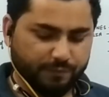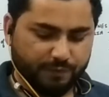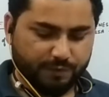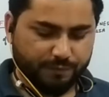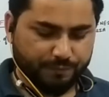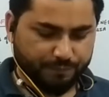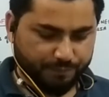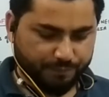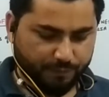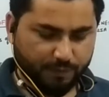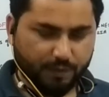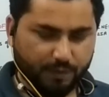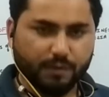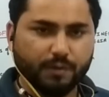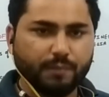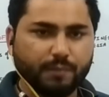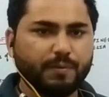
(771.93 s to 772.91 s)
We
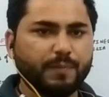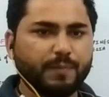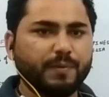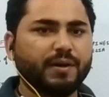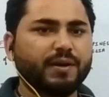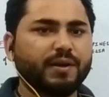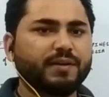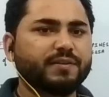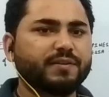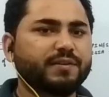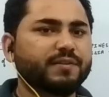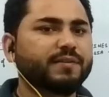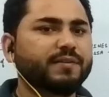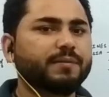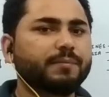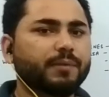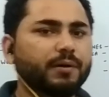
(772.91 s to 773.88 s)
people get
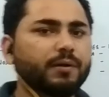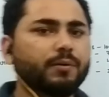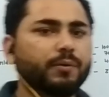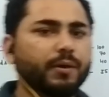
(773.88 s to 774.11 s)
seriously burned.